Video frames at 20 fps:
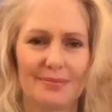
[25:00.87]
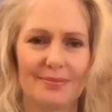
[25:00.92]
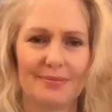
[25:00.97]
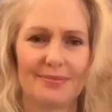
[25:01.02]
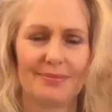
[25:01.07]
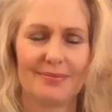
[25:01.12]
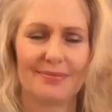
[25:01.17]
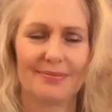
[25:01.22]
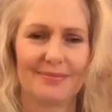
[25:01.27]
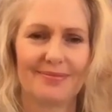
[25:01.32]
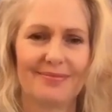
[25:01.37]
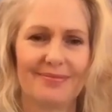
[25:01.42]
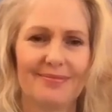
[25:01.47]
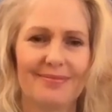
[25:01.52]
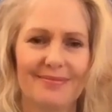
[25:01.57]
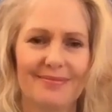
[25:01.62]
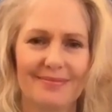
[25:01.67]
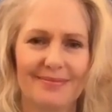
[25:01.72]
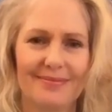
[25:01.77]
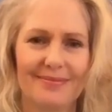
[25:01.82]

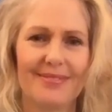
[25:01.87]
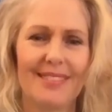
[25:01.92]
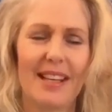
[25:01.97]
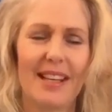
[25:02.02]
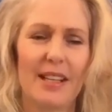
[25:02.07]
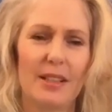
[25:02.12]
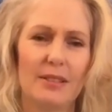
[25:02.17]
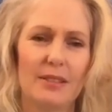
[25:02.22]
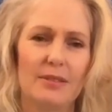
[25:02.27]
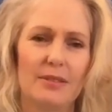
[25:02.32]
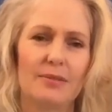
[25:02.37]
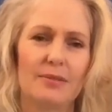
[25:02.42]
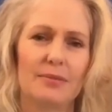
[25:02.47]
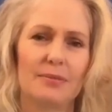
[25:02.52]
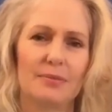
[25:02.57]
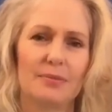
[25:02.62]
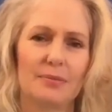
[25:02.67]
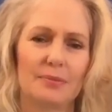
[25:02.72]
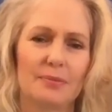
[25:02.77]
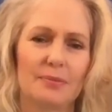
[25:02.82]

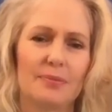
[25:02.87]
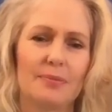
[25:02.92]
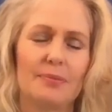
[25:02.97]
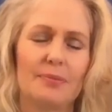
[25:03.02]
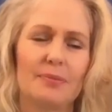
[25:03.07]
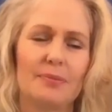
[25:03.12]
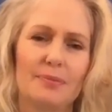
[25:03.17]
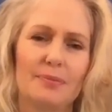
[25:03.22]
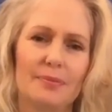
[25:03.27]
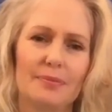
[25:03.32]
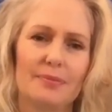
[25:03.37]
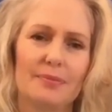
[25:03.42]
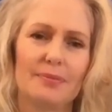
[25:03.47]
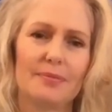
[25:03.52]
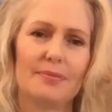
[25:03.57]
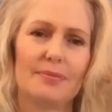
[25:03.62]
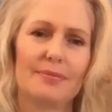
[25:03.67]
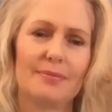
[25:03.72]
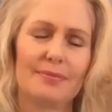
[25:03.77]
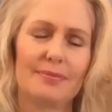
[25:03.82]

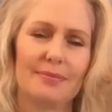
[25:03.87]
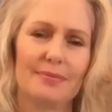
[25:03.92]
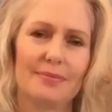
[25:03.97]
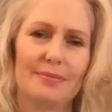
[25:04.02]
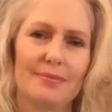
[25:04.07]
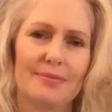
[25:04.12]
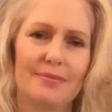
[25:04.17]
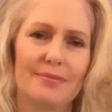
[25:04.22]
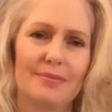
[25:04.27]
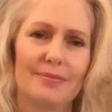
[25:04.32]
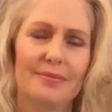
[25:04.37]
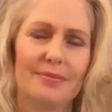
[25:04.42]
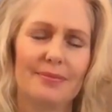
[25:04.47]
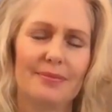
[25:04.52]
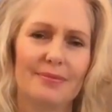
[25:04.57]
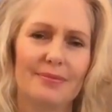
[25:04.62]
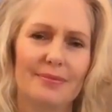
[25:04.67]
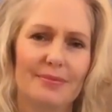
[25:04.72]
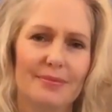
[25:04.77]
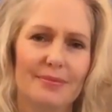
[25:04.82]

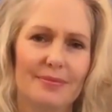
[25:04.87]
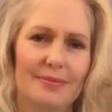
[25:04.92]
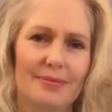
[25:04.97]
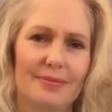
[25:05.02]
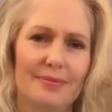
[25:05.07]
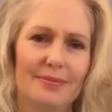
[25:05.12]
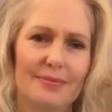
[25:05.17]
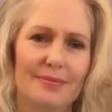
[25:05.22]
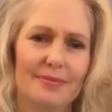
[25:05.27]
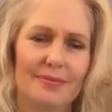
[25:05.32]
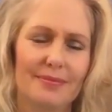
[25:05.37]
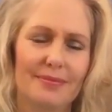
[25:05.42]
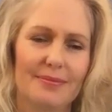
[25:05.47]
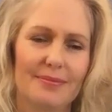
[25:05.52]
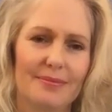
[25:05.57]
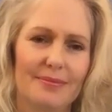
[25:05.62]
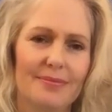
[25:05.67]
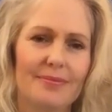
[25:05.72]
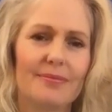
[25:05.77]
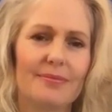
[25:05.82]

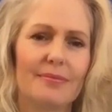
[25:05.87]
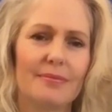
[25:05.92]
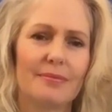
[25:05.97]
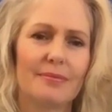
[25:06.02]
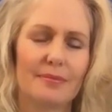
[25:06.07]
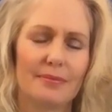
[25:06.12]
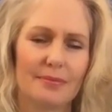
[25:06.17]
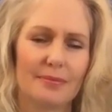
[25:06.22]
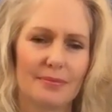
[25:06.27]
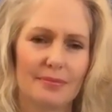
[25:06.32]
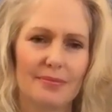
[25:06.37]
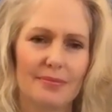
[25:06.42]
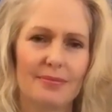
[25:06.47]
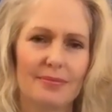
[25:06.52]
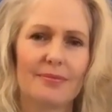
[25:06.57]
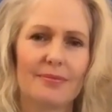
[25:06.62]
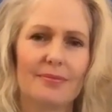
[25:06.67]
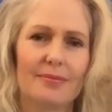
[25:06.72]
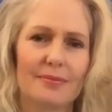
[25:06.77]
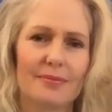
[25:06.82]

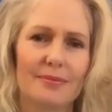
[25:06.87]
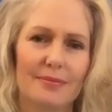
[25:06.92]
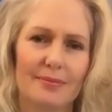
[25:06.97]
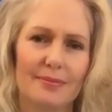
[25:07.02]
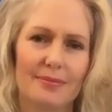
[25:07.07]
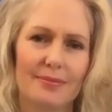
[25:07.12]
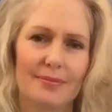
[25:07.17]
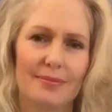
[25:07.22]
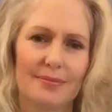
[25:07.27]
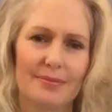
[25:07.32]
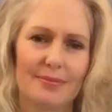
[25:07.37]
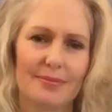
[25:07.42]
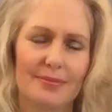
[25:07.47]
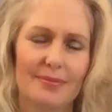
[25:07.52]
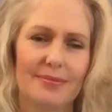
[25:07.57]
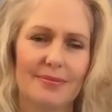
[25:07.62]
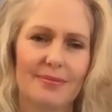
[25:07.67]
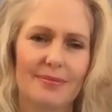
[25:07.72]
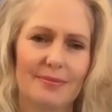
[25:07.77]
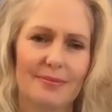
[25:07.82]

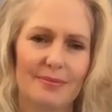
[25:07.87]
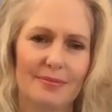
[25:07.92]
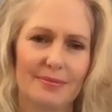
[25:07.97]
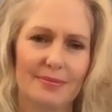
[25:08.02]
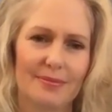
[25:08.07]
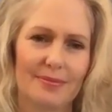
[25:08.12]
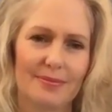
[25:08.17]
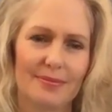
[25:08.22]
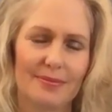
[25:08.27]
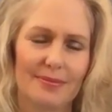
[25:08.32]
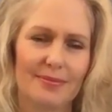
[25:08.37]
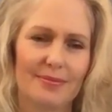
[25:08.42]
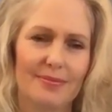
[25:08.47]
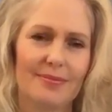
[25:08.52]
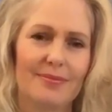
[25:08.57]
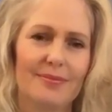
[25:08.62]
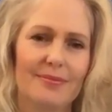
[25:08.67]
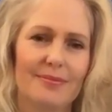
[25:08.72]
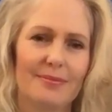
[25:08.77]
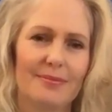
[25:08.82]
(not speaking)